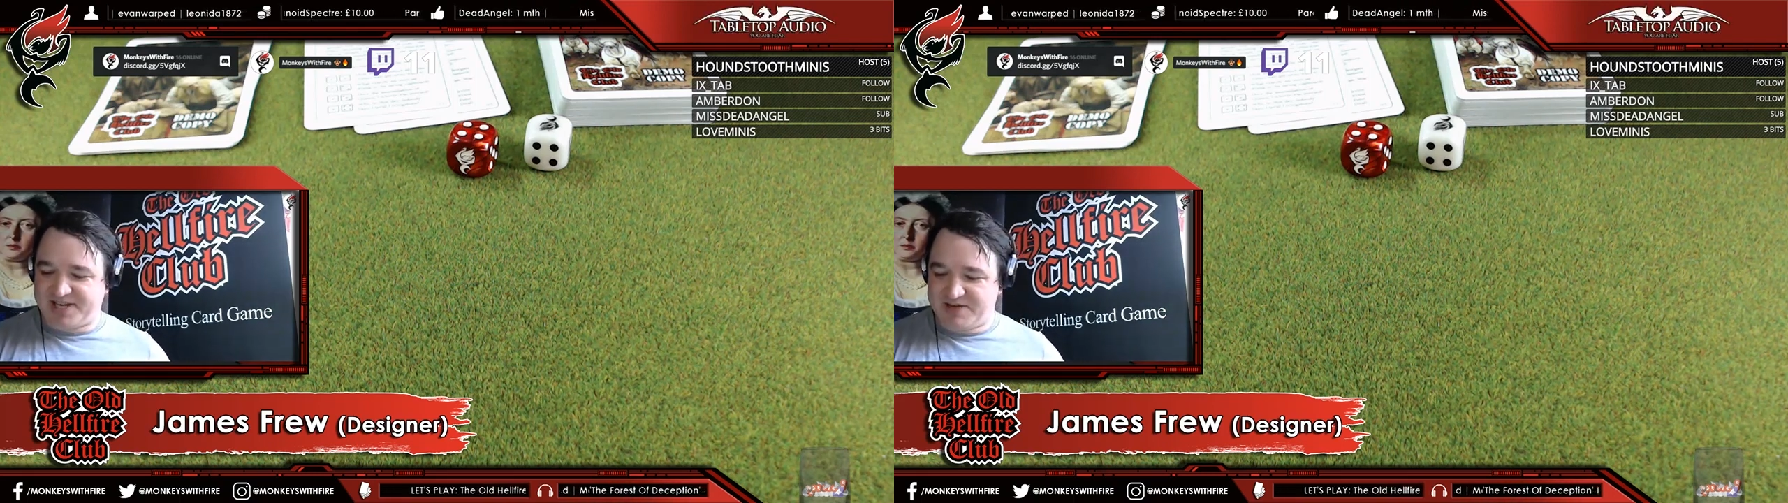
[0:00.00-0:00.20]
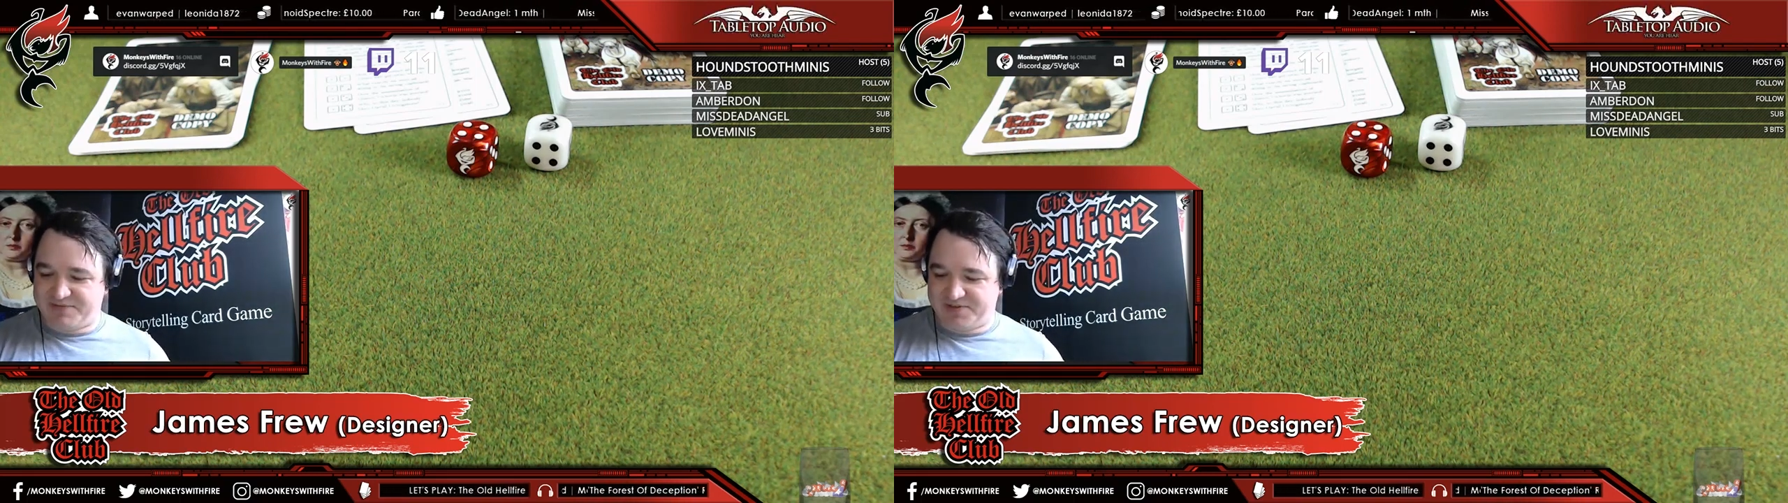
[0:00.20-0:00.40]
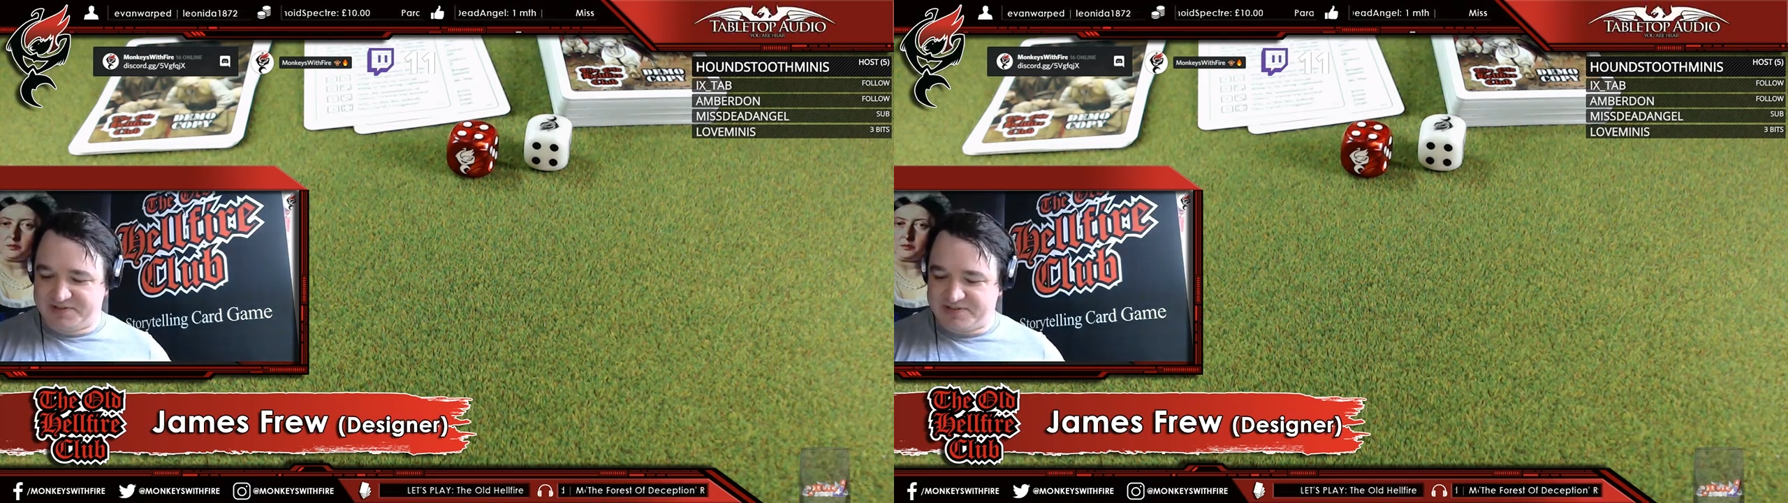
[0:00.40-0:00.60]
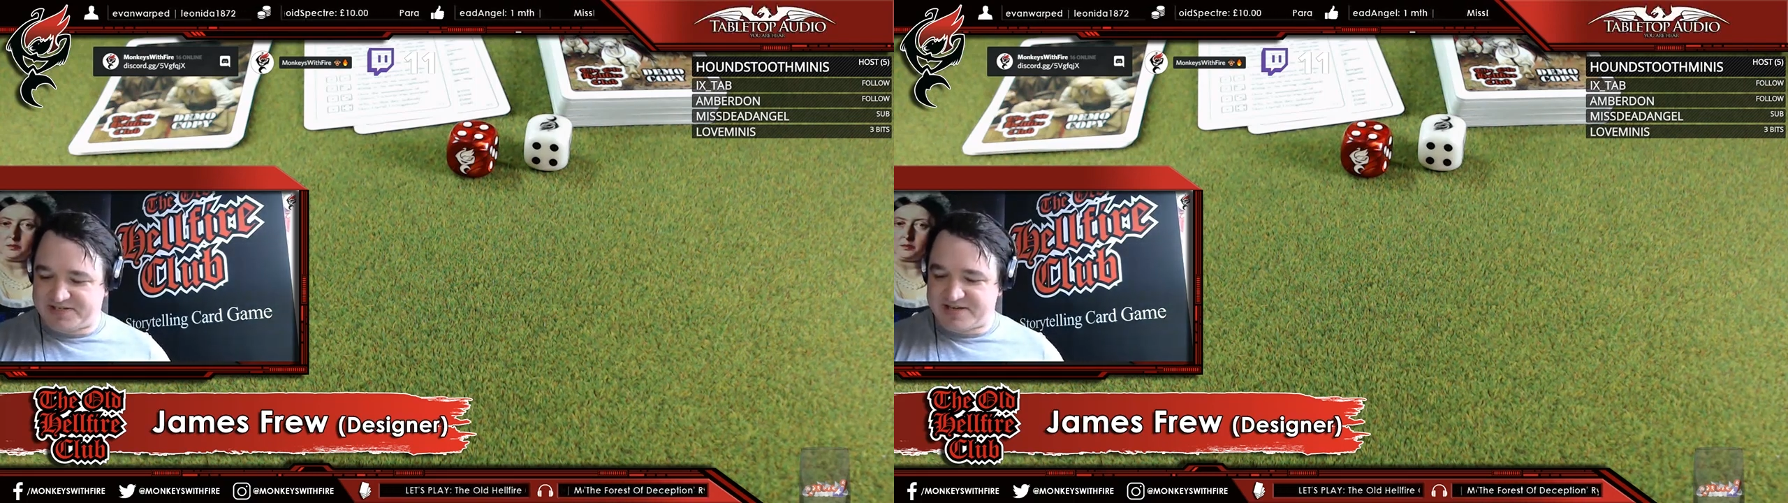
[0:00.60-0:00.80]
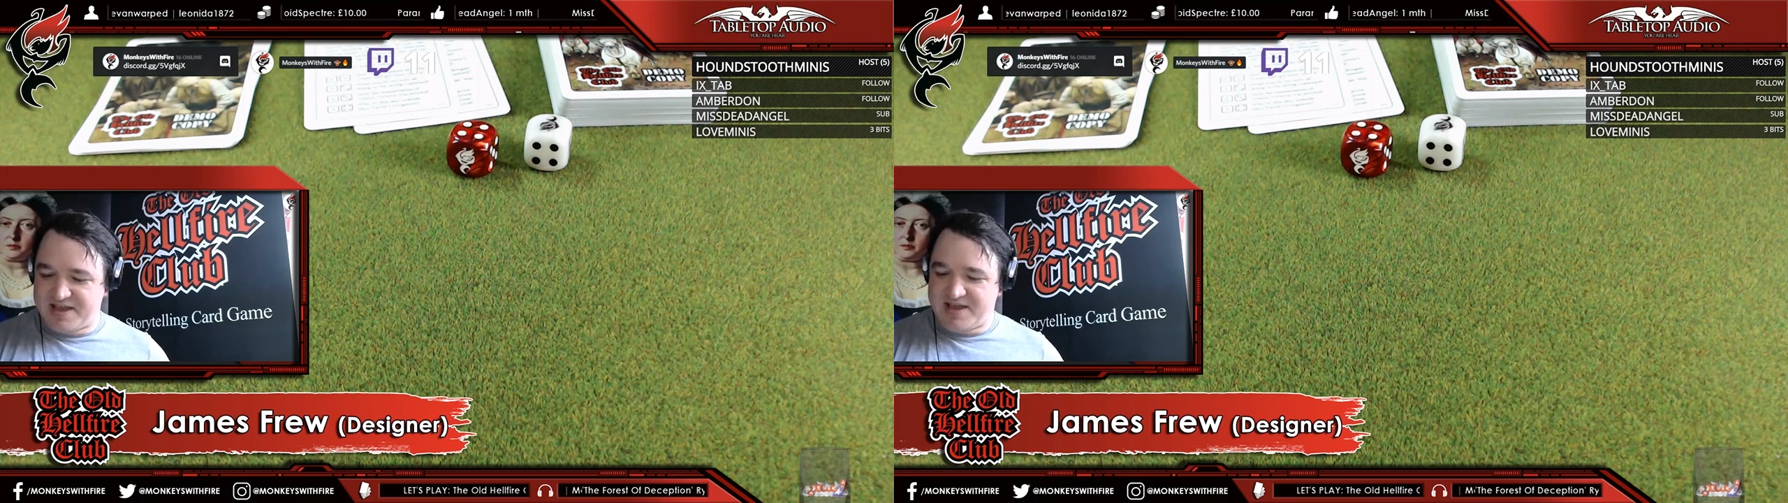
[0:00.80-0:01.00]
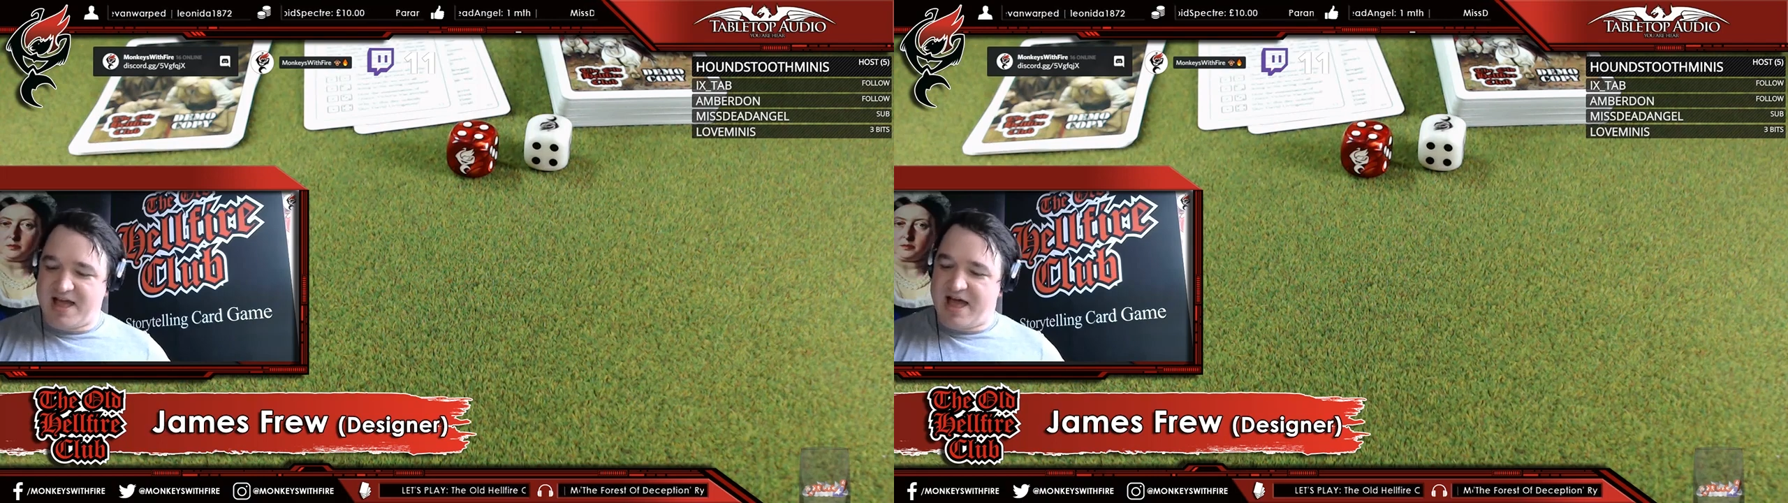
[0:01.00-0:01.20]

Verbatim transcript: servants.